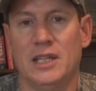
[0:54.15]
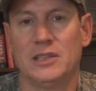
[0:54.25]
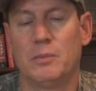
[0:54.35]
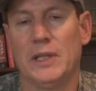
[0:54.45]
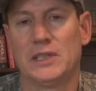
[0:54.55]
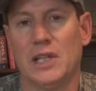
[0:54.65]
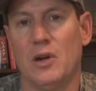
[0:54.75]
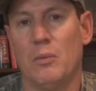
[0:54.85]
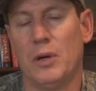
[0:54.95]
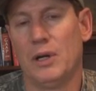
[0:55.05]
especially
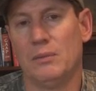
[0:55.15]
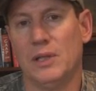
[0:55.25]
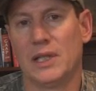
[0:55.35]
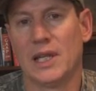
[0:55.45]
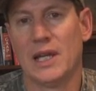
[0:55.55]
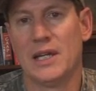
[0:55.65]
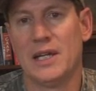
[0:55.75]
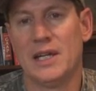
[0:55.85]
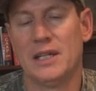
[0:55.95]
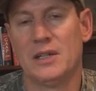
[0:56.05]
on public
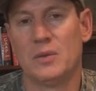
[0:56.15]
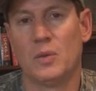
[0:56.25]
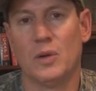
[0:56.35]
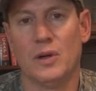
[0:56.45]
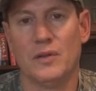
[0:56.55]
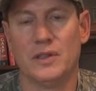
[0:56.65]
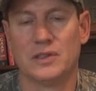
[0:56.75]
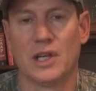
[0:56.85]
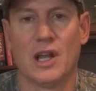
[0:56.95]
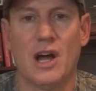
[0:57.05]
land where
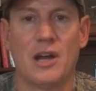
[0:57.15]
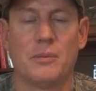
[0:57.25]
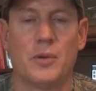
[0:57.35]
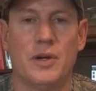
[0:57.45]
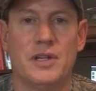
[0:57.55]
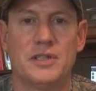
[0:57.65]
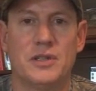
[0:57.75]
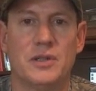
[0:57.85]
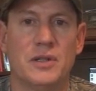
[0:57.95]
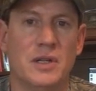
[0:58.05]
there's a lot of
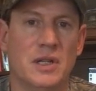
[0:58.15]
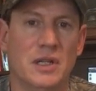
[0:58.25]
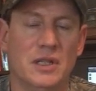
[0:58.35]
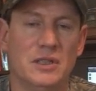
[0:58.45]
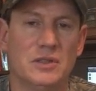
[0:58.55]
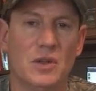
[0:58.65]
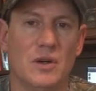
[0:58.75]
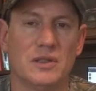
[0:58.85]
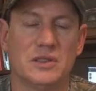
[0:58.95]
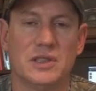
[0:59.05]
pressure, you're
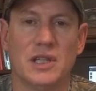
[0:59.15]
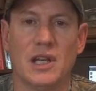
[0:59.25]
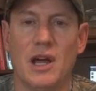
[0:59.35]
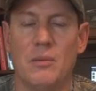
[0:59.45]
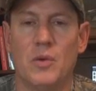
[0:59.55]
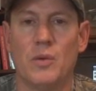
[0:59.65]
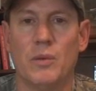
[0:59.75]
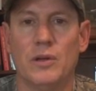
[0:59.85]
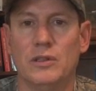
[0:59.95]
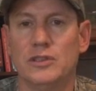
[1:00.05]
starting to see a lot more
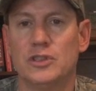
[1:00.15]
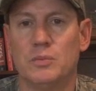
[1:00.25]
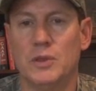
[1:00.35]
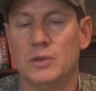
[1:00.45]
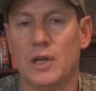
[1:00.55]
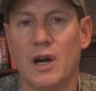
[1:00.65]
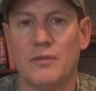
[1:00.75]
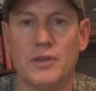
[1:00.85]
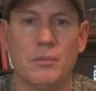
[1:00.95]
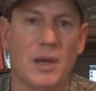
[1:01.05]
birds spook
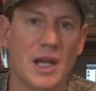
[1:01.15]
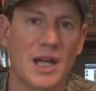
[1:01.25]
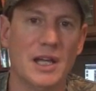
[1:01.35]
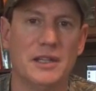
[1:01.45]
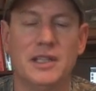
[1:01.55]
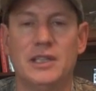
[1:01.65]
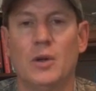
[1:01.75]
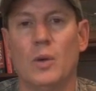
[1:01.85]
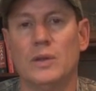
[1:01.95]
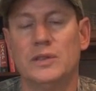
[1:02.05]
off the blind
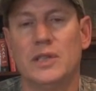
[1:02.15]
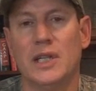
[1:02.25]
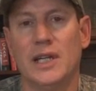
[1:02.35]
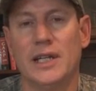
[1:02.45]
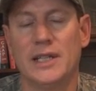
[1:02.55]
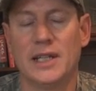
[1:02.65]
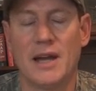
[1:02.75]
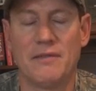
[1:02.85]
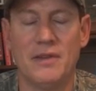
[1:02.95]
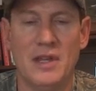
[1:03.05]
decoy set. And
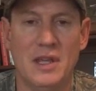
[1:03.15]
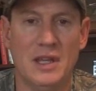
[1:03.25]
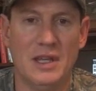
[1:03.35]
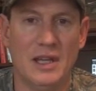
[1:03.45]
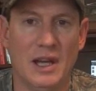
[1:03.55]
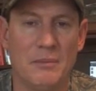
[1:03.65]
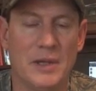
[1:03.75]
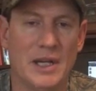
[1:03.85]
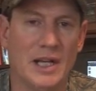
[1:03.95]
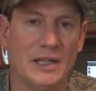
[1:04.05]
I've
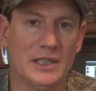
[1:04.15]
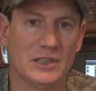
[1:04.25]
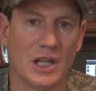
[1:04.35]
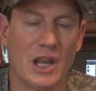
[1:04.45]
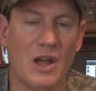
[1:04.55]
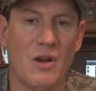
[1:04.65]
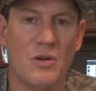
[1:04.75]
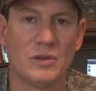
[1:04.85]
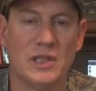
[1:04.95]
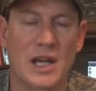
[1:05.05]
been this a
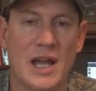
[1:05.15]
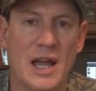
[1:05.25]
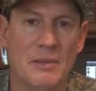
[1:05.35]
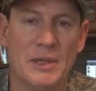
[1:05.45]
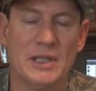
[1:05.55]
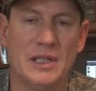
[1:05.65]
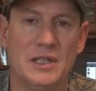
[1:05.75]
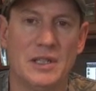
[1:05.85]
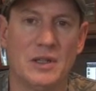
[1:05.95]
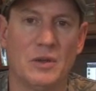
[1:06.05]
long time, and
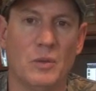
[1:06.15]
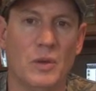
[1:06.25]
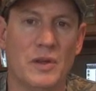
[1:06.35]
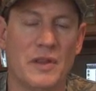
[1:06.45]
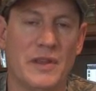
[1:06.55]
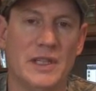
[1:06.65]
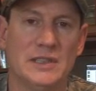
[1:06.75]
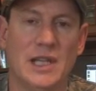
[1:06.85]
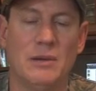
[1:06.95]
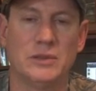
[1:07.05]
one of the
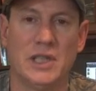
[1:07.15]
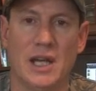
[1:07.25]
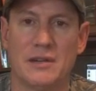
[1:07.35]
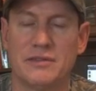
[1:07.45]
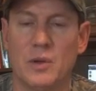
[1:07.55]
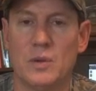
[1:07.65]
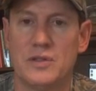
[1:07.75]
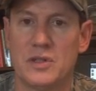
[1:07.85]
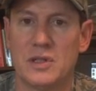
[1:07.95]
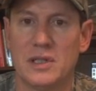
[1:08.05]
things I was kind of
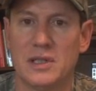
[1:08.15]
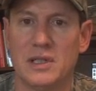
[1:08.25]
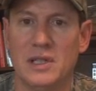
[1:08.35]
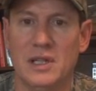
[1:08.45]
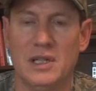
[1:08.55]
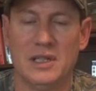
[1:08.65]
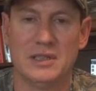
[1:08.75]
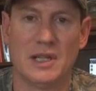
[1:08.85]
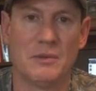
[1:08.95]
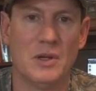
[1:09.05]
fortunate
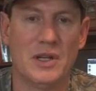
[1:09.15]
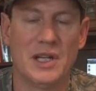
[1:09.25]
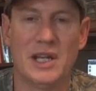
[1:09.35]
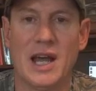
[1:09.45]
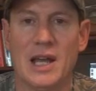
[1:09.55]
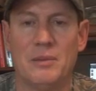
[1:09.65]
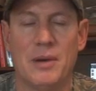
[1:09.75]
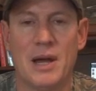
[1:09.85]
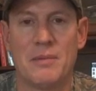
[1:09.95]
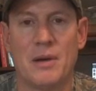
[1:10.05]
is I'm hunting in
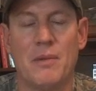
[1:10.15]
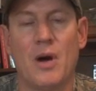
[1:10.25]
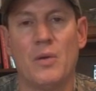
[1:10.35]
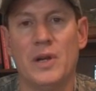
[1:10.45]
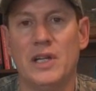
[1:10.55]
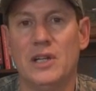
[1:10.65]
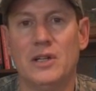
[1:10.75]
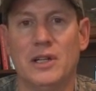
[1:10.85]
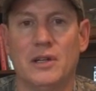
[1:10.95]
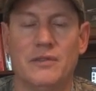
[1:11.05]
Alabama. I'm already
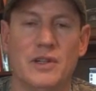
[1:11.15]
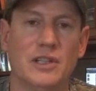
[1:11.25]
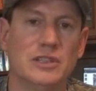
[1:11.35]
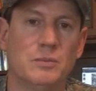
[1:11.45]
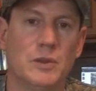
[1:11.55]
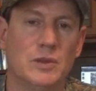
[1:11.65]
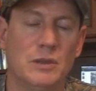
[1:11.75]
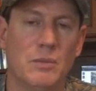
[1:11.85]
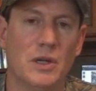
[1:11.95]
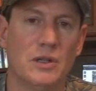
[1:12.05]
hunting a very
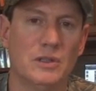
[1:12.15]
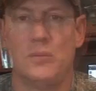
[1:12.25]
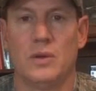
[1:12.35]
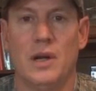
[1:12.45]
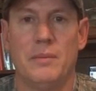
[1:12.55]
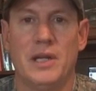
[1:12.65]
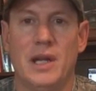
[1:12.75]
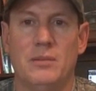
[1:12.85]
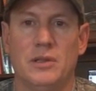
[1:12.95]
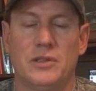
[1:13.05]
spooky birds. What I've been
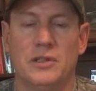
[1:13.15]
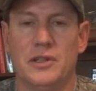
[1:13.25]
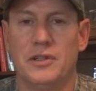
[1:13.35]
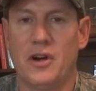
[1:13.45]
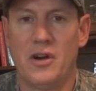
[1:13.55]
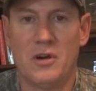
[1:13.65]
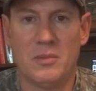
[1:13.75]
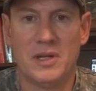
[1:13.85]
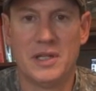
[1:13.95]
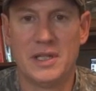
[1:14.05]
able to
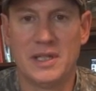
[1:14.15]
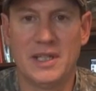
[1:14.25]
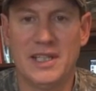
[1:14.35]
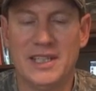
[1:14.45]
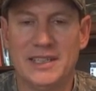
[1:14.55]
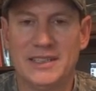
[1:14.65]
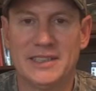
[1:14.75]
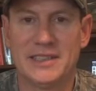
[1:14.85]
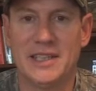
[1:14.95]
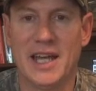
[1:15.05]
determine
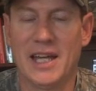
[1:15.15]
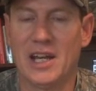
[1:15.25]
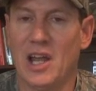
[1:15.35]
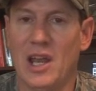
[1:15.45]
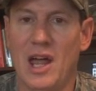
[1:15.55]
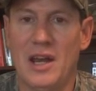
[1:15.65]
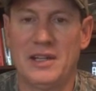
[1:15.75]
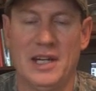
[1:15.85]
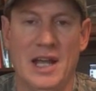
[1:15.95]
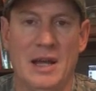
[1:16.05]
is that a lot
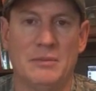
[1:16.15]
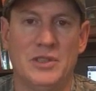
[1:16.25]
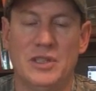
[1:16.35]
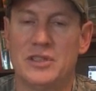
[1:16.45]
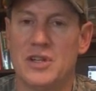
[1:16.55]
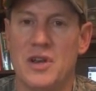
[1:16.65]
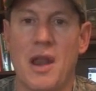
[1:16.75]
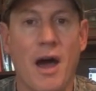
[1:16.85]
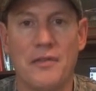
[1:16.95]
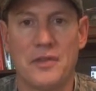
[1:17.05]
of times it's
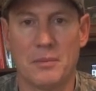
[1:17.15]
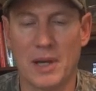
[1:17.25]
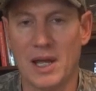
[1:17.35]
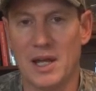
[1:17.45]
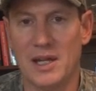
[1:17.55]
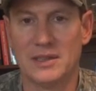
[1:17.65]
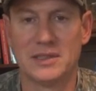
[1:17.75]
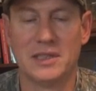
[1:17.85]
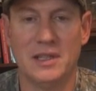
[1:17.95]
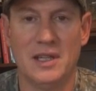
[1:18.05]
not the
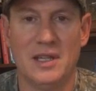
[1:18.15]
blinds